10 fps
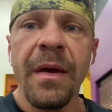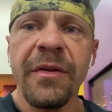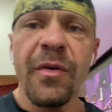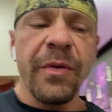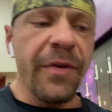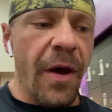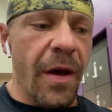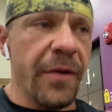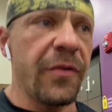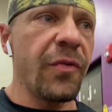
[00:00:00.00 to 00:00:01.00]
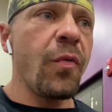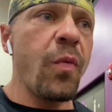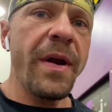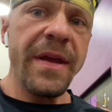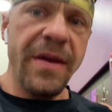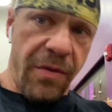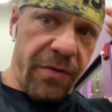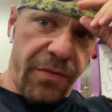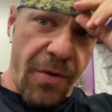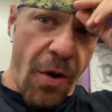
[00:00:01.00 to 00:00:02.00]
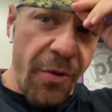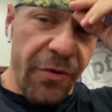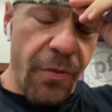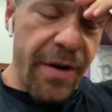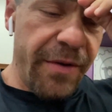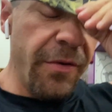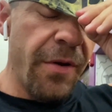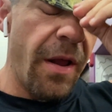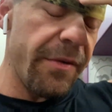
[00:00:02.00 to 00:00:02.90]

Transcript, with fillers: So it was uh, 20, almost $22,